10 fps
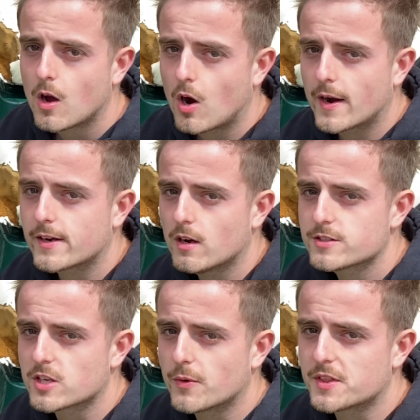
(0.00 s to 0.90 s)
Alright guys,
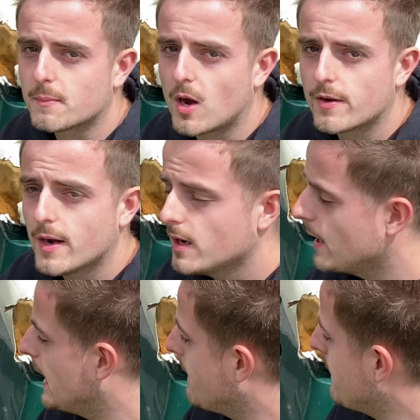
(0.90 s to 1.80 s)
so with the motor,
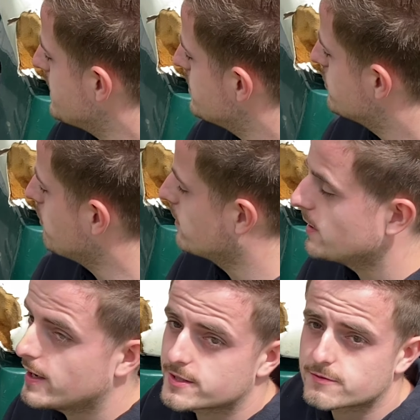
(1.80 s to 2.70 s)
as you saw in
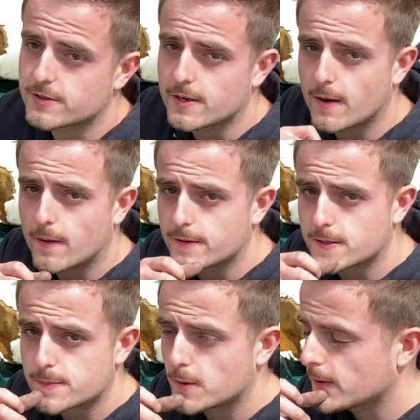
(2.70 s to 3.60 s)
last video, I
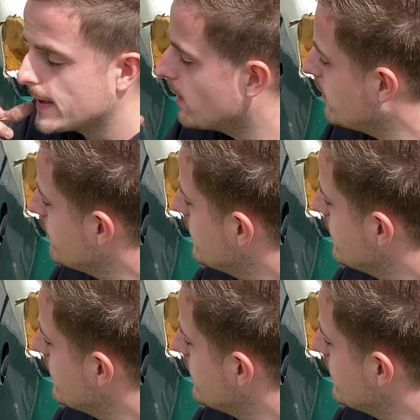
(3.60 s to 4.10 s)
did pull that off.